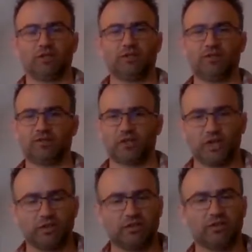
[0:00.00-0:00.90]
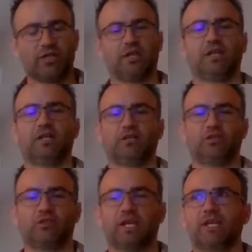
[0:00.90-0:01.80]
start
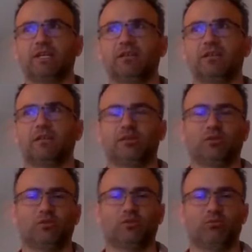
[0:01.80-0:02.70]
tracking all your